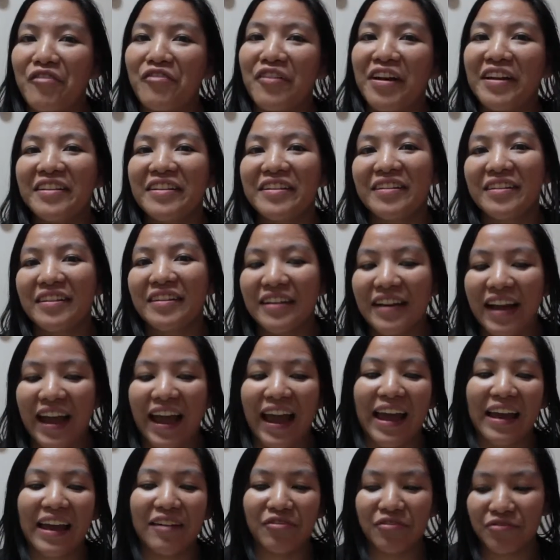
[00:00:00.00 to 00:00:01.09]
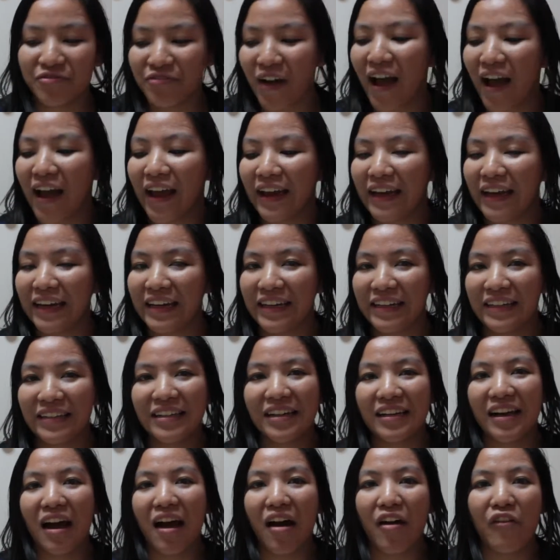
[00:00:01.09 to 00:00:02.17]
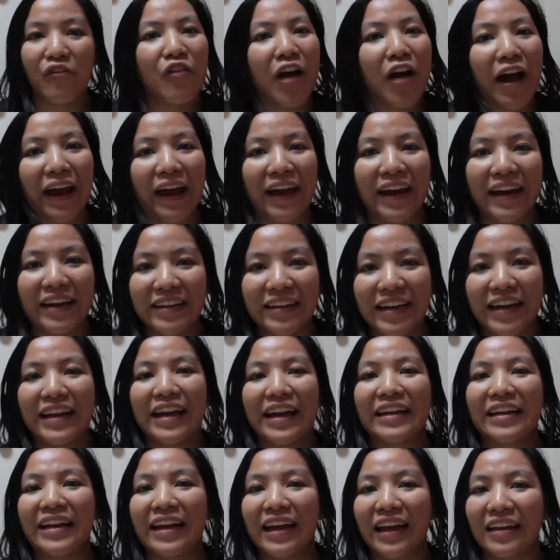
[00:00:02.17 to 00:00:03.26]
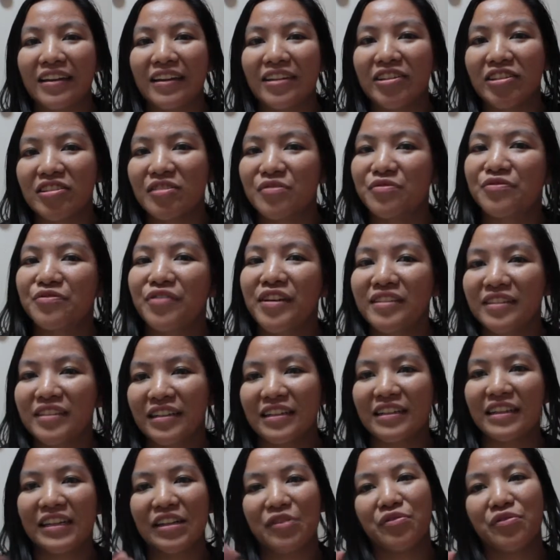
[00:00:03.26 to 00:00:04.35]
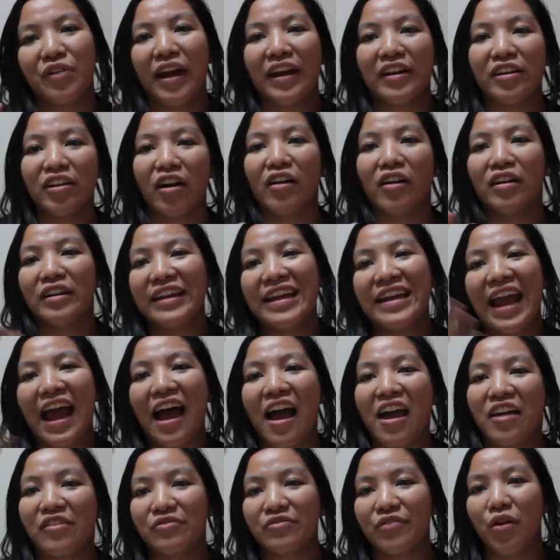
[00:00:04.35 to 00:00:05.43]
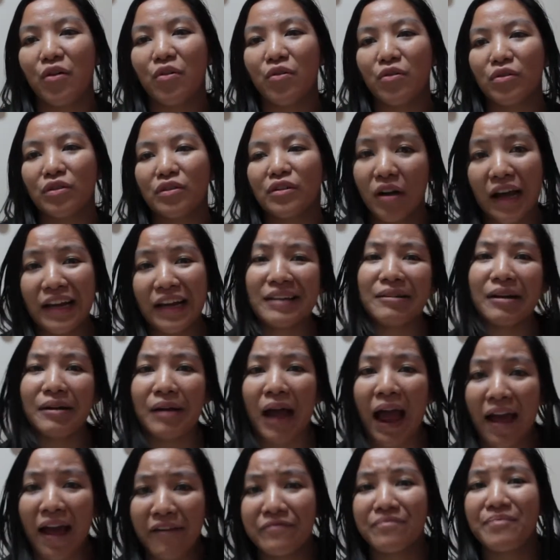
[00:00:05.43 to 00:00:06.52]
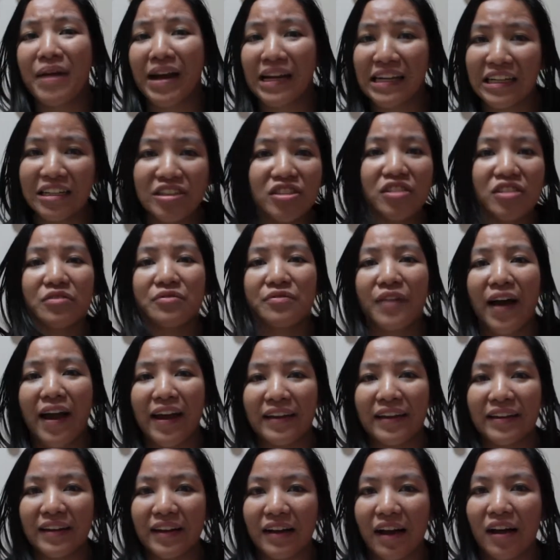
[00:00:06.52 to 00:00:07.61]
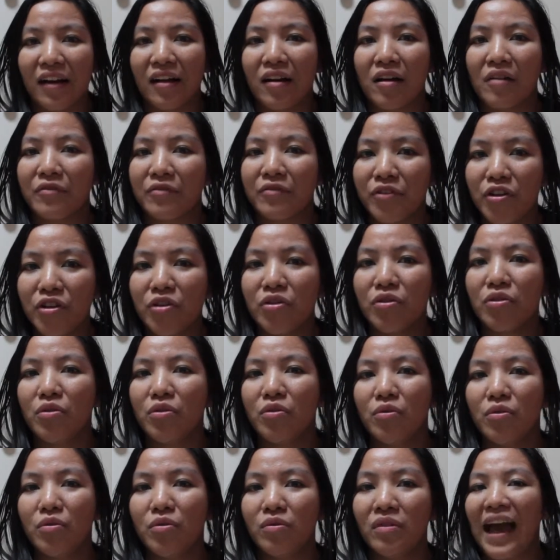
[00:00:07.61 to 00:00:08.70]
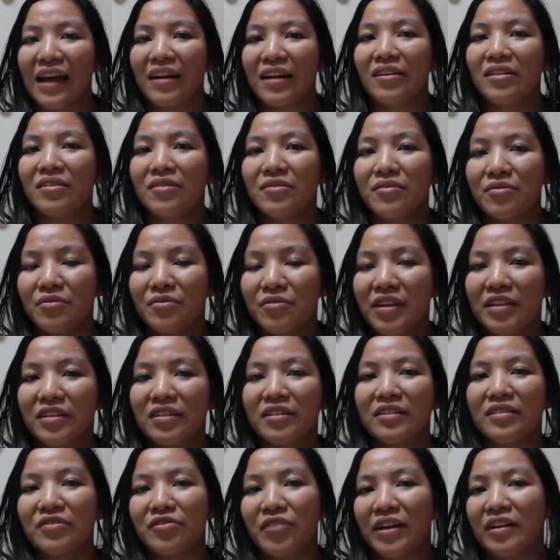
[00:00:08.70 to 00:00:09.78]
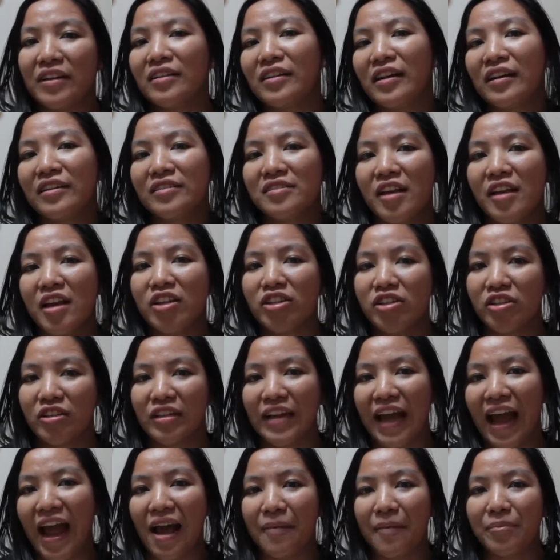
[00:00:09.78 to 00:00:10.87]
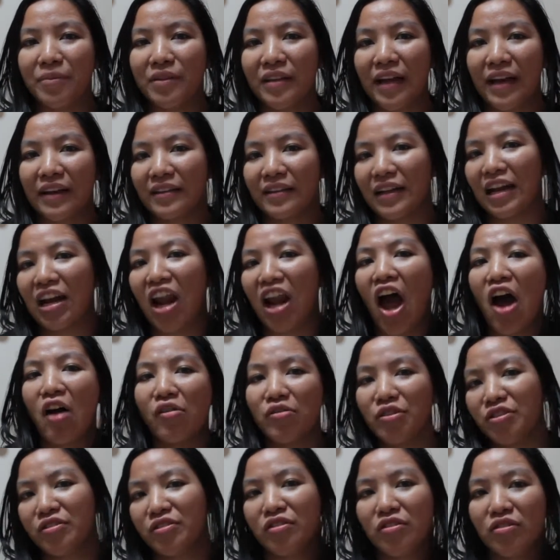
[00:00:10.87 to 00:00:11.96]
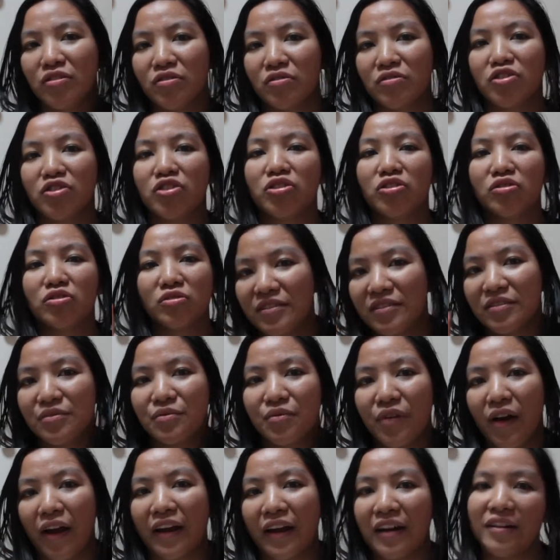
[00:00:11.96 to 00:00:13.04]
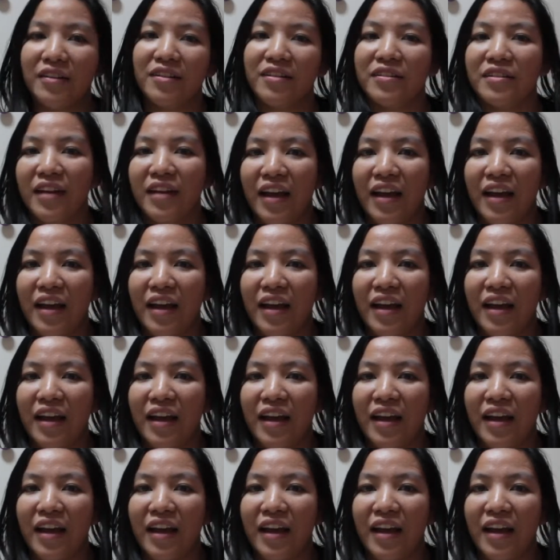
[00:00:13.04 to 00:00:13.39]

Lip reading: went and find a way that I can just physically write on the iPhone. I have managed to find a few handwritten recognition apps that allows you to just write